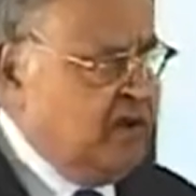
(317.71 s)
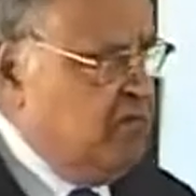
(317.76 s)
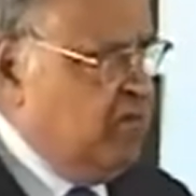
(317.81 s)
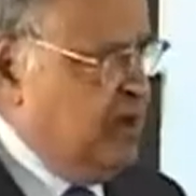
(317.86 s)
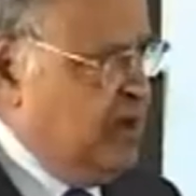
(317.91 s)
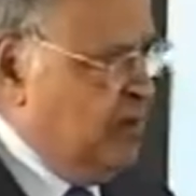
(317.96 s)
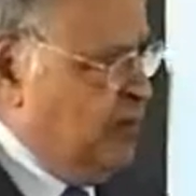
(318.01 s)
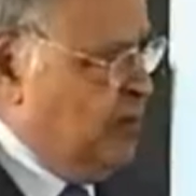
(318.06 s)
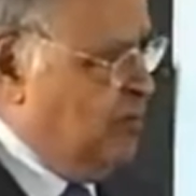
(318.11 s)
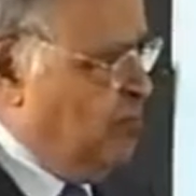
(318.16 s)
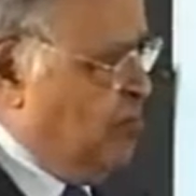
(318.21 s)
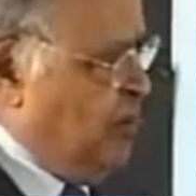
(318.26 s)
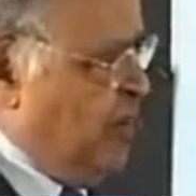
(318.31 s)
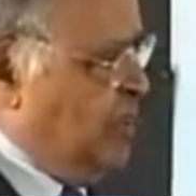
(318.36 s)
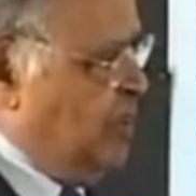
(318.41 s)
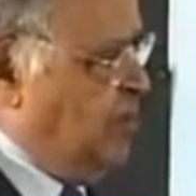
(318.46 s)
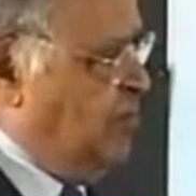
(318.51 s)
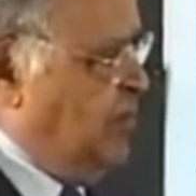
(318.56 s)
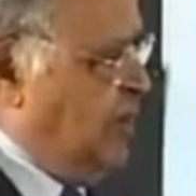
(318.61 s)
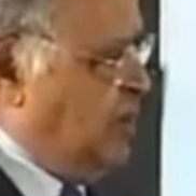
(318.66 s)
And when,
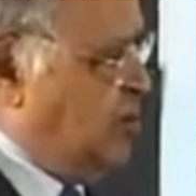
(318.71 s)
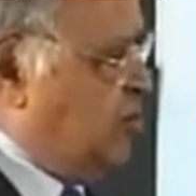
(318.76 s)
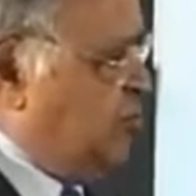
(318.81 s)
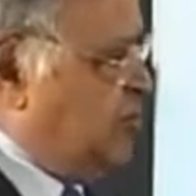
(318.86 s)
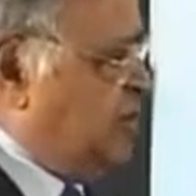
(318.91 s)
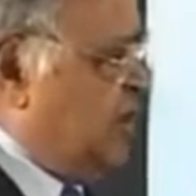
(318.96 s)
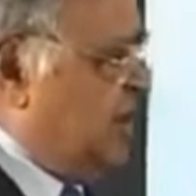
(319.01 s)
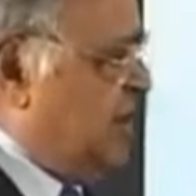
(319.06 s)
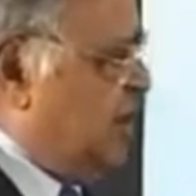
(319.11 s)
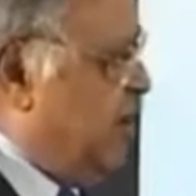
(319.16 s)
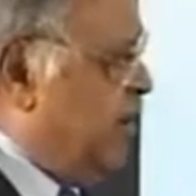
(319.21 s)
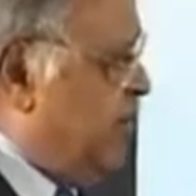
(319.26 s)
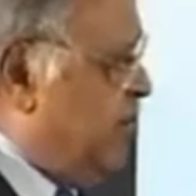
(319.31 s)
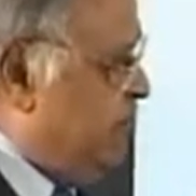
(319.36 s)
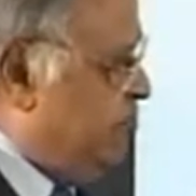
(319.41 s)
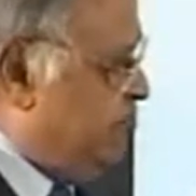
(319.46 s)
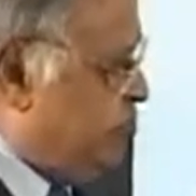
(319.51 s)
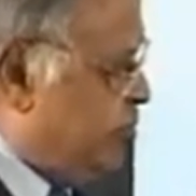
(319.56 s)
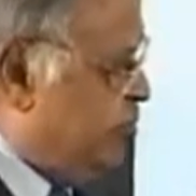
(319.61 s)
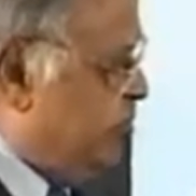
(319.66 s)
we, when the mayor of
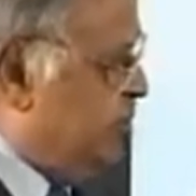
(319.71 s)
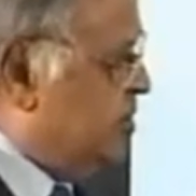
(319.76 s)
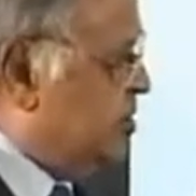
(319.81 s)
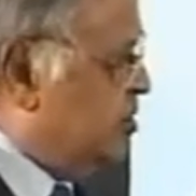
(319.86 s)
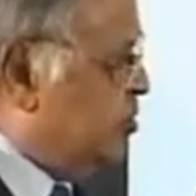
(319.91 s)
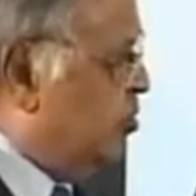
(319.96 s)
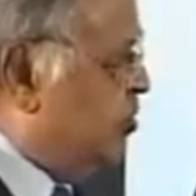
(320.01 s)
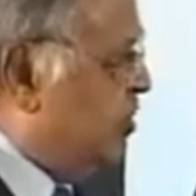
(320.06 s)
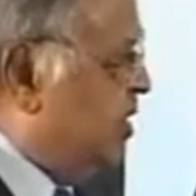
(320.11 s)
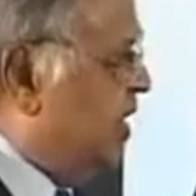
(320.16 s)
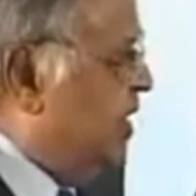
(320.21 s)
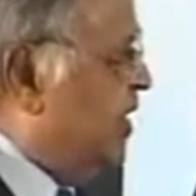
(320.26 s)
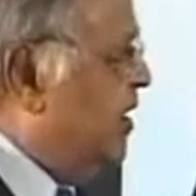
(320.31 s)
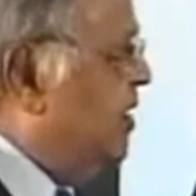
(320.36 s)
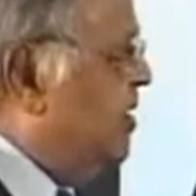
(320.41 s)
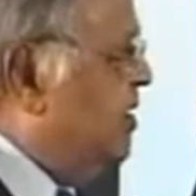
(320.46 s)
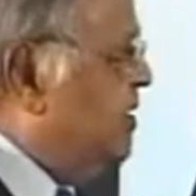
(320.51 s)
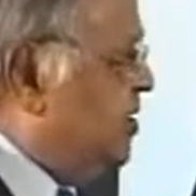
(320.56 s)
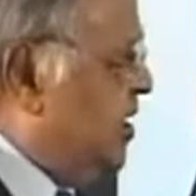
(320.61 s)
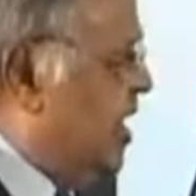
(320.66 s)
the province
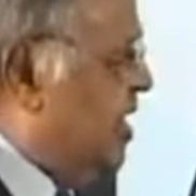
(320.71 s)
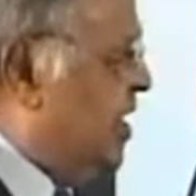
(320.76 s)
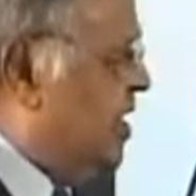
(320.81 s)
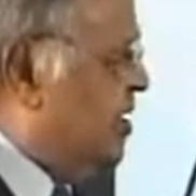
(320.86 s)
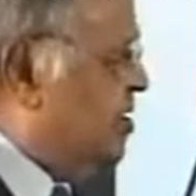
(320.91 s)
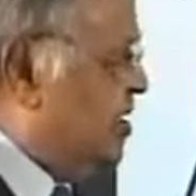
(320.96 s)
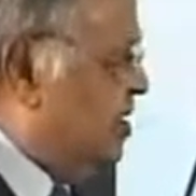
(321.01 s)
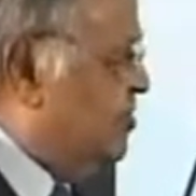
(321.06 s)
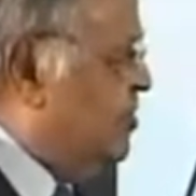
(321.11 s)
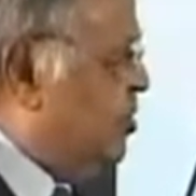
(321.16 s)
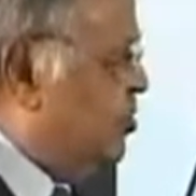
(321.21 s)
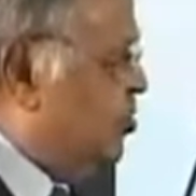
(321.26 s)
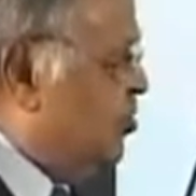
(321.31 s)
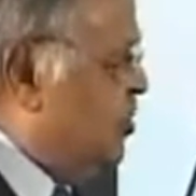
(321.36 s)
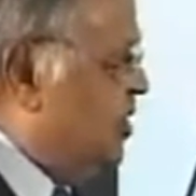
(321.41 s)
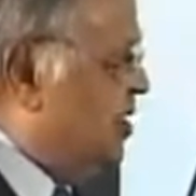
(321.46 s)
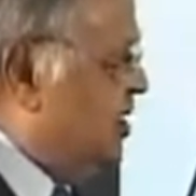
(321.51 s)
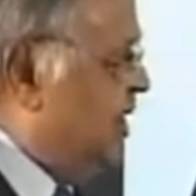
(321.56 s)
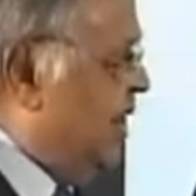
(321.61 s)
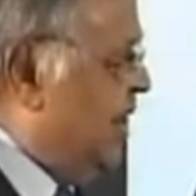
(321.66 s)
of the China is
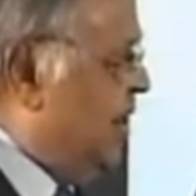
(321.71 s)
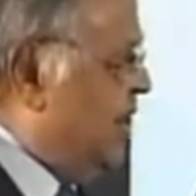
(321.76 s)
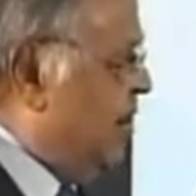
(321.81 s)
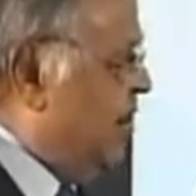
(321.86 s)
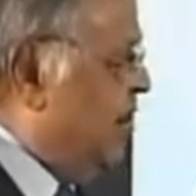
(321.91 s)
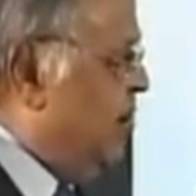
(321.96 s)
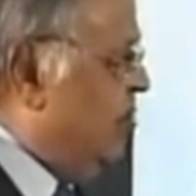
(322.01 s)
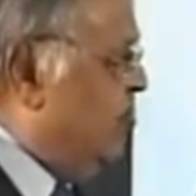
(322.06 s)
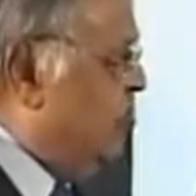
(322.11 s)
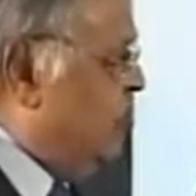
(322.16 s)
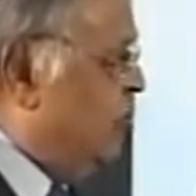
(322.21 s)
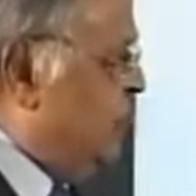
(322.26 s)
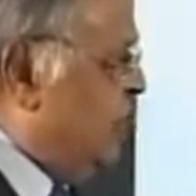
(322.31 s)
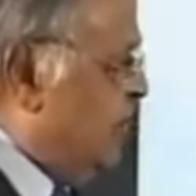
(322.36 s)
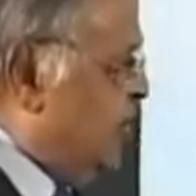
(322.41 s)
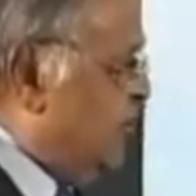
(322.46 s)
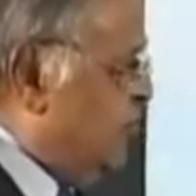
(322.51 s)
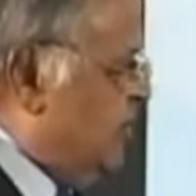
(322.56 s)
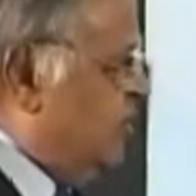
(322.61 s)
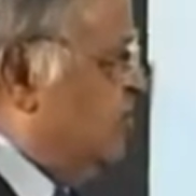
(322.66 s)
coming to India,
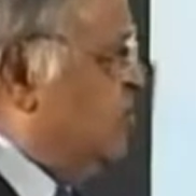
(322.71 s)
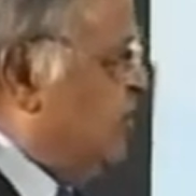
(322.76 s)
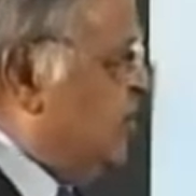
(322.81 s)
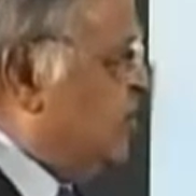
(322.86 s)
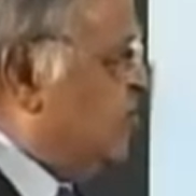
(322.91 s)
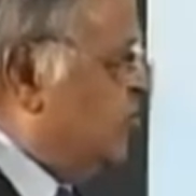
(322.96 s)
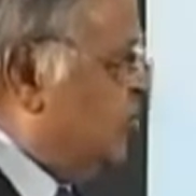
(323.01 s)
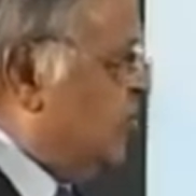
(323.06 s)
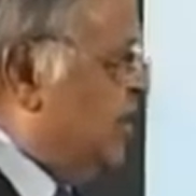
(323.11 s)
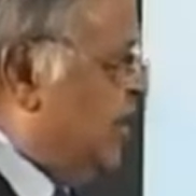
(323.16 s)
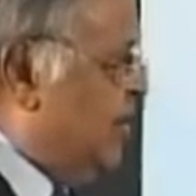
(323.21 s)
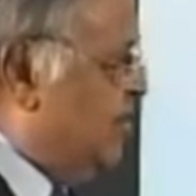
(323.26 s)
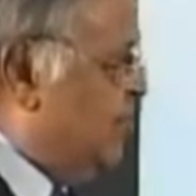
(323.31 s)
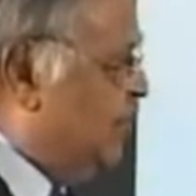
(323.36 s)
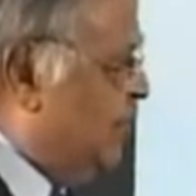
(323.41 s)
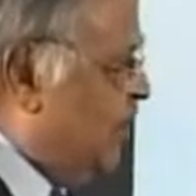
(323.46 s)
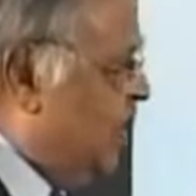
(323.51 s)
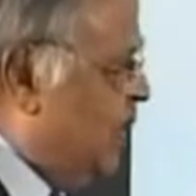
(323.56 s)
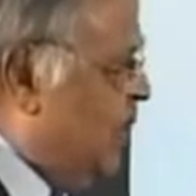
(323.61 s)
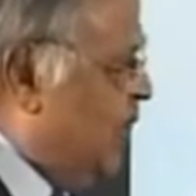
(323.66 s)
or when we visit
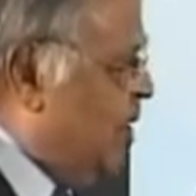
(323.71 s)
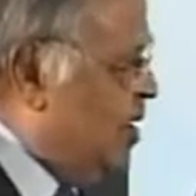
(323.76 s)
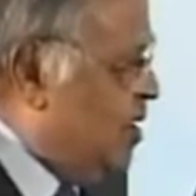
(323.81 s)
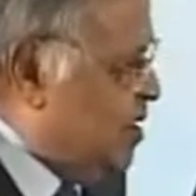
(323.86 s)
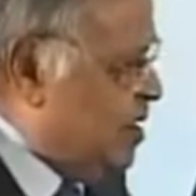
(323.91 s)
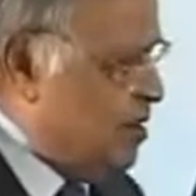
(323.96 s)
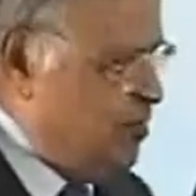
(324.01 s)
to them,